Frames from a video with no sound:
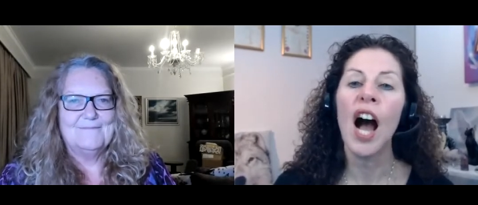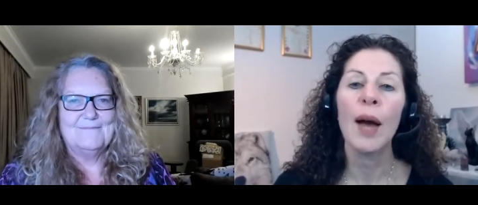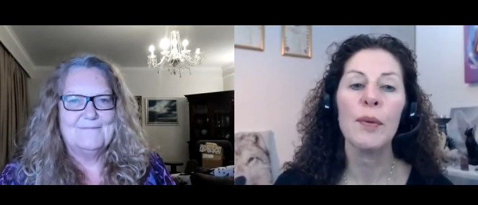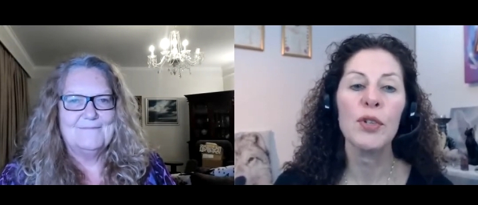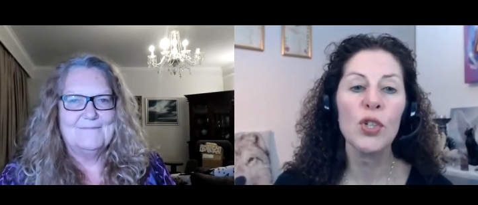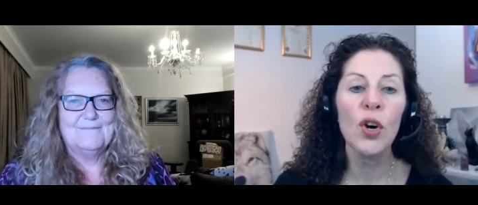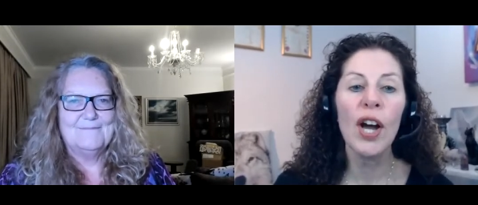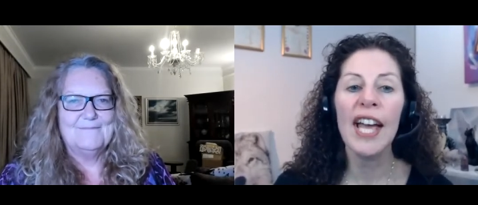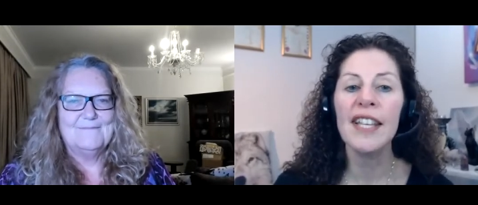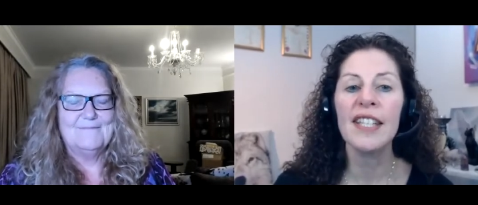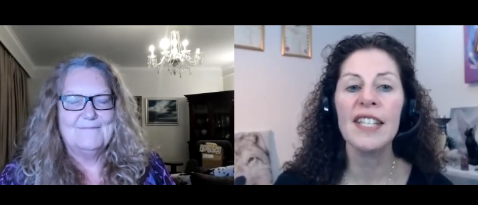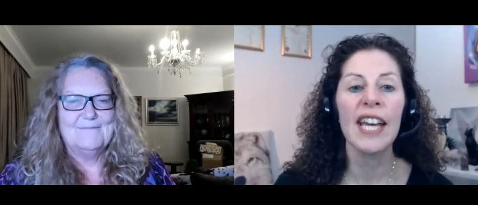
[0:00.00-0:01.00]
Speaker 1: I would not
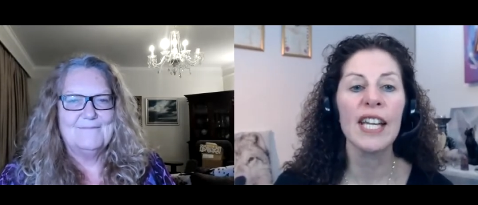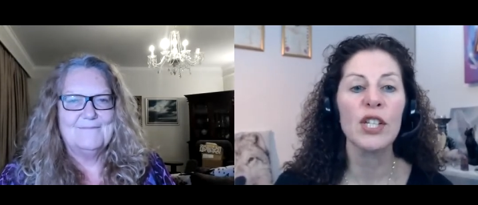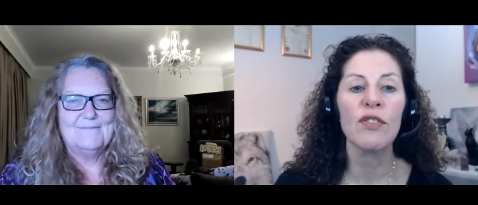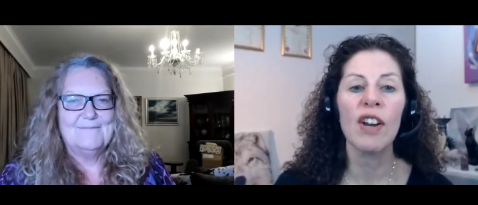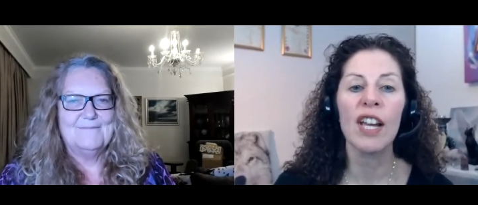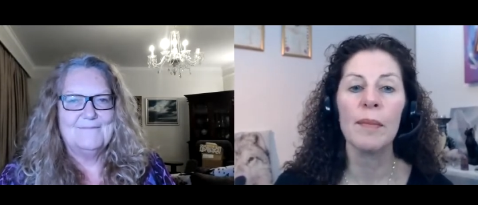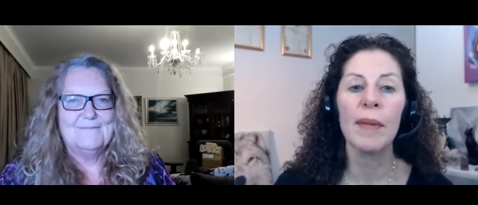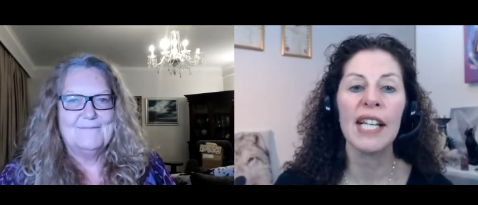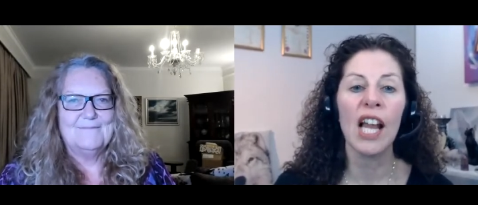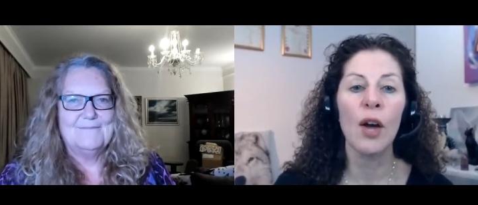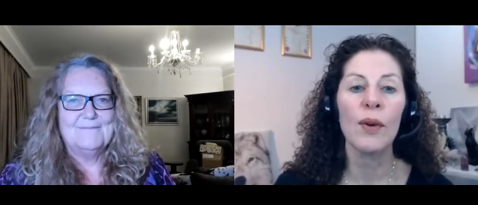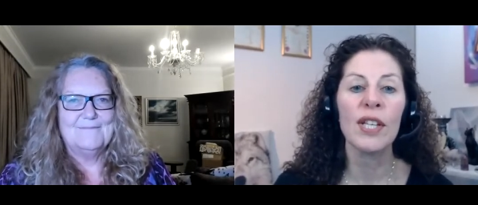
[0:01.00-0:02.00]
hesitate to
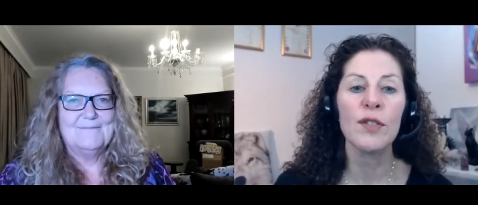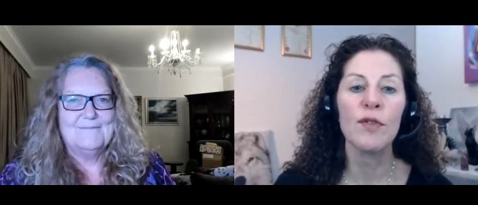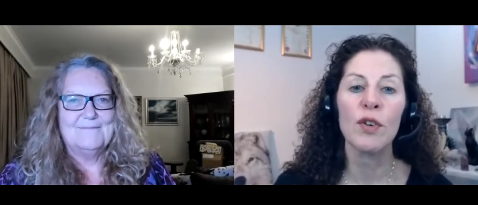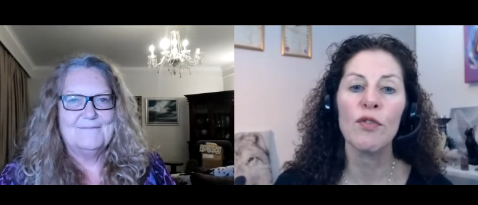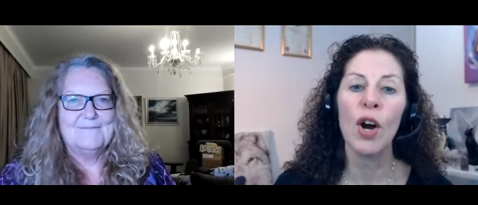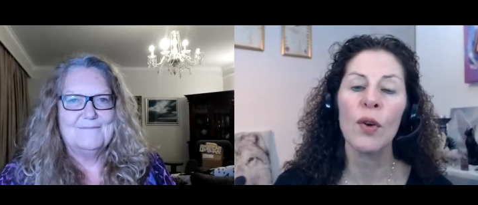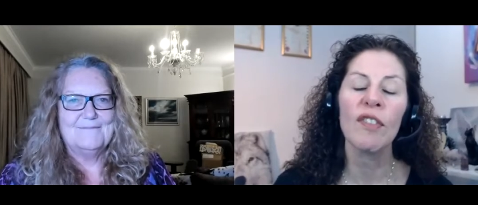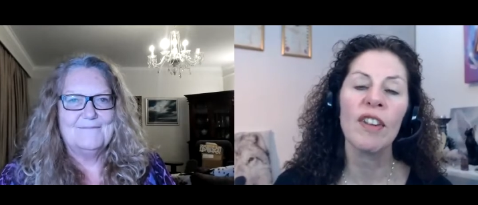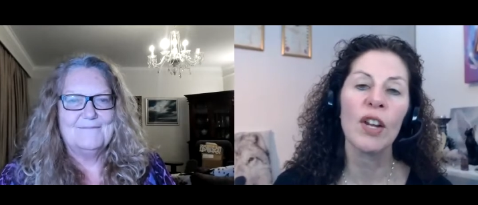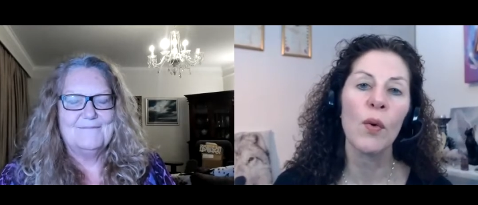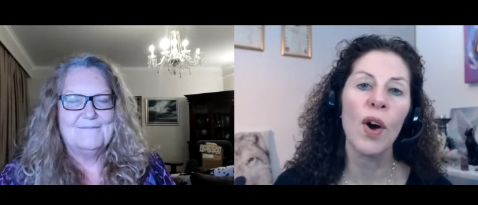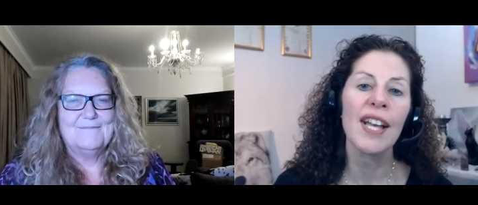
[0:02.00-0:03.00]
recommend Lois for a role that
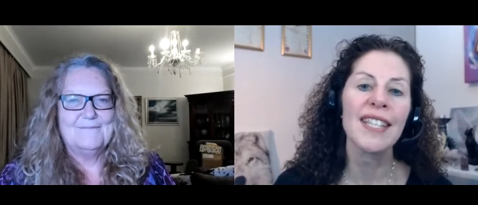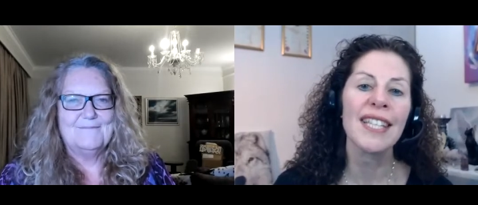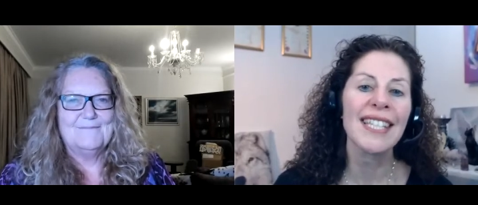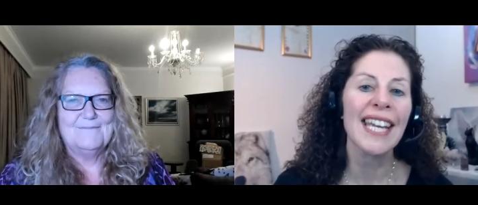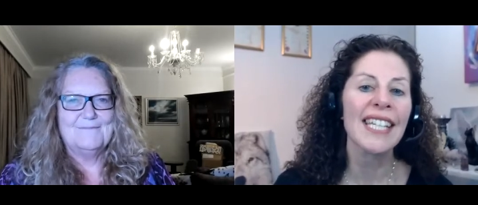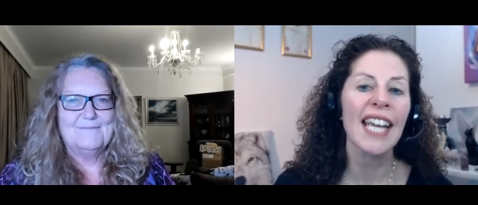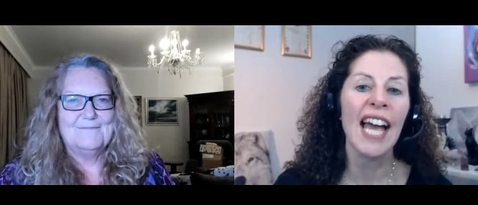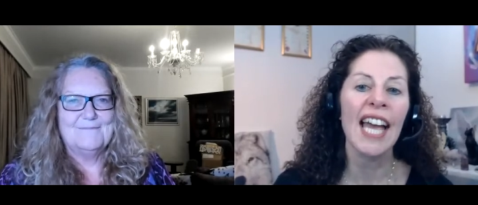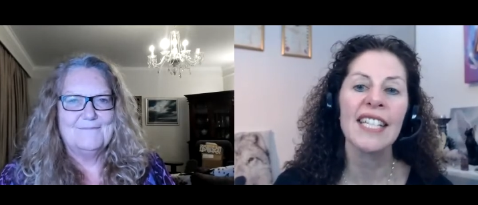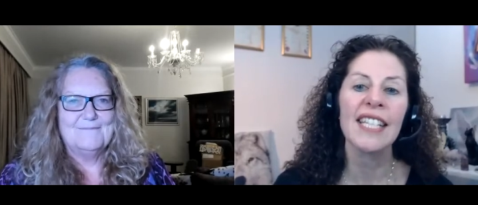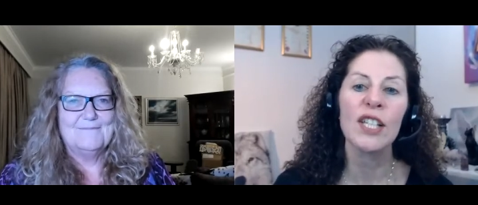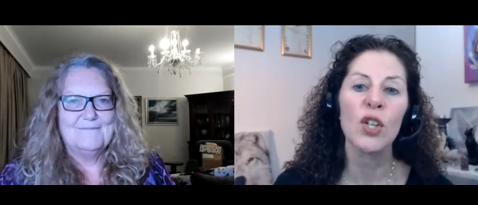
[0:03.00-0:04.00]
requires a
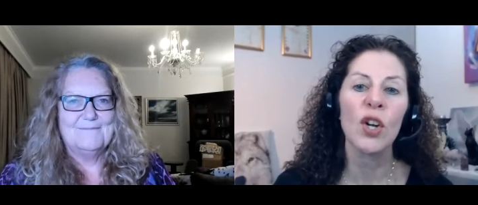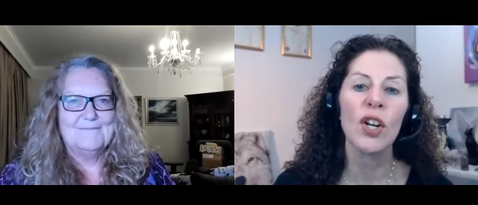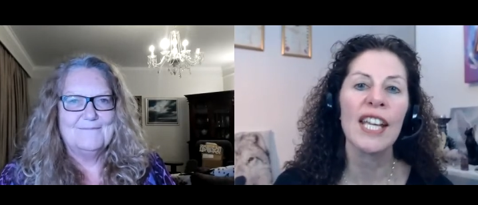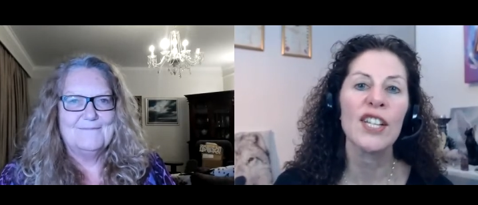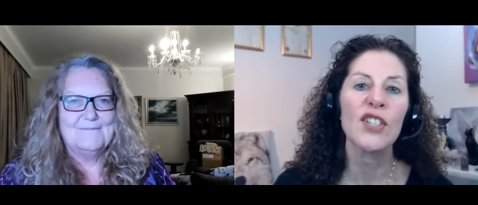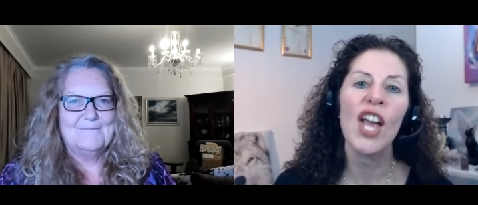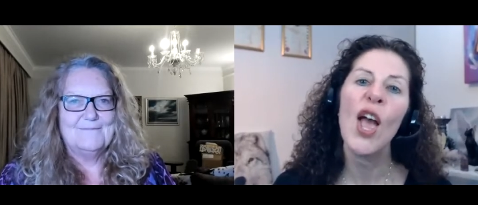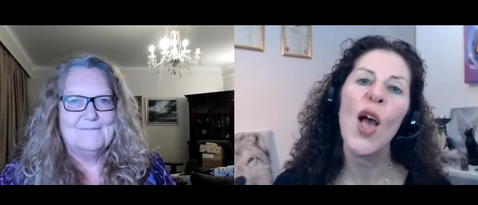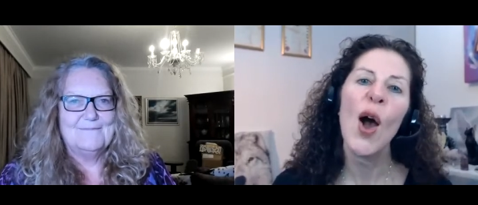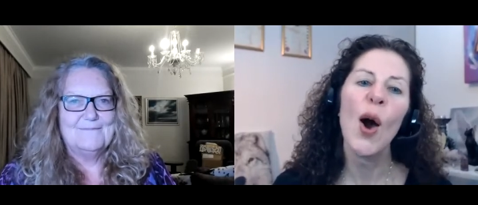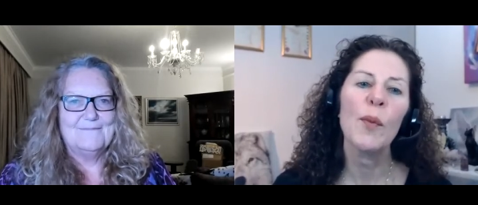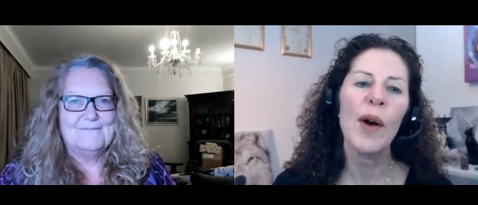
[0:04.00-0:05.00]
dedicated knowledge
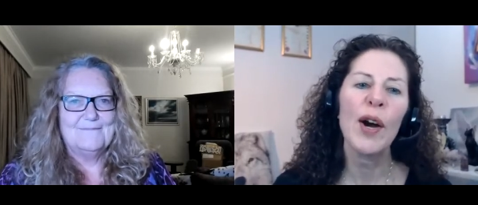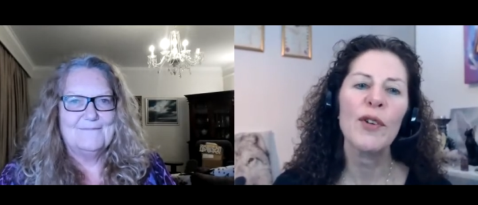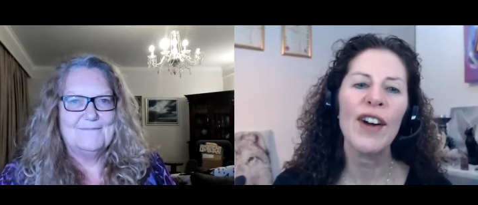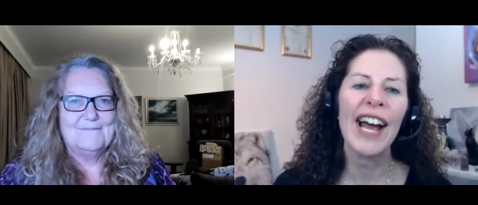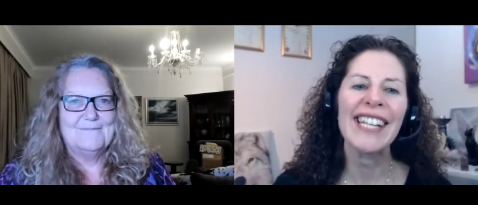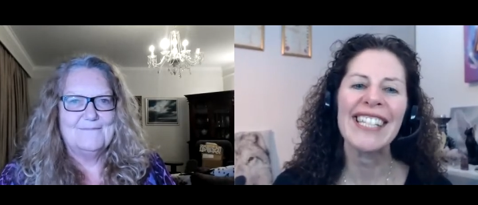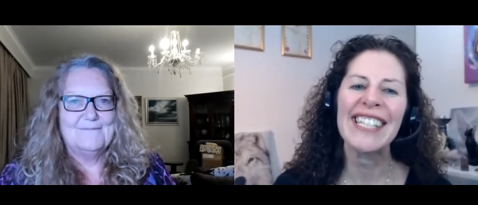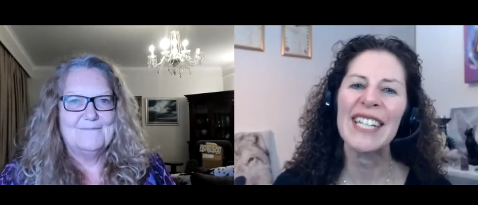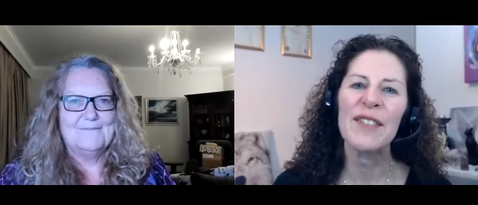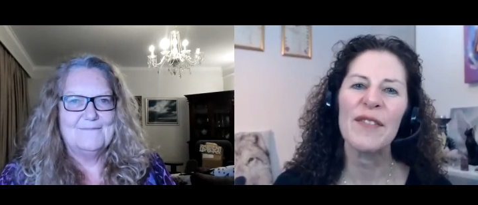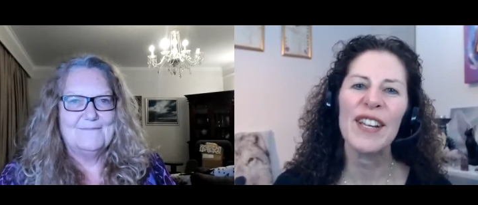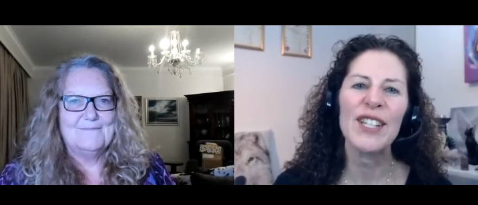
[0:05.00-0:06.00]
and well rounded
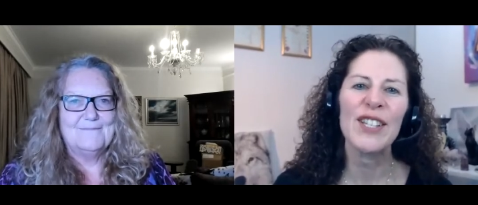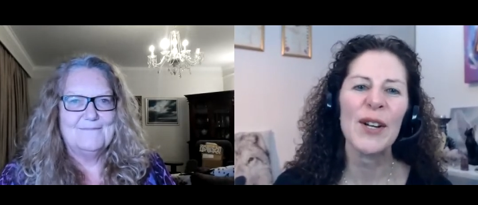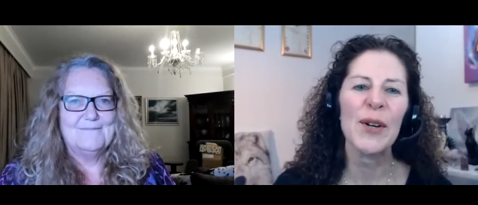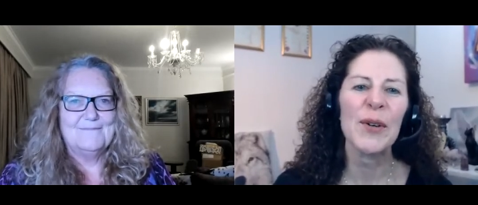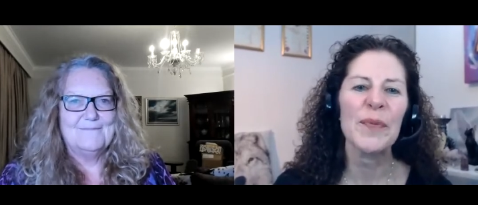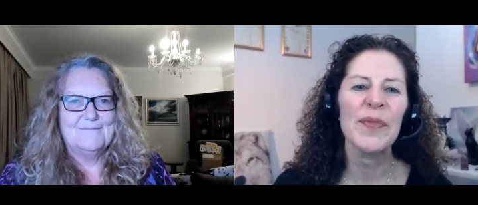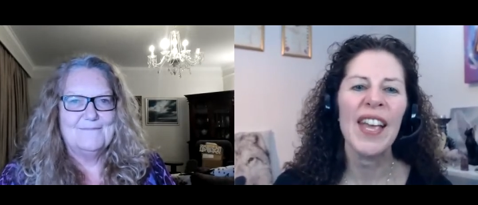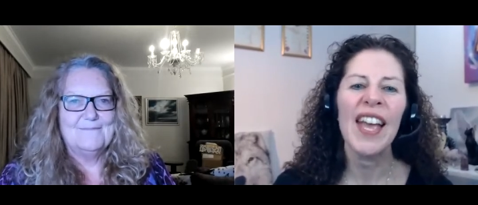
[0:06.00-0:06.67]
individual.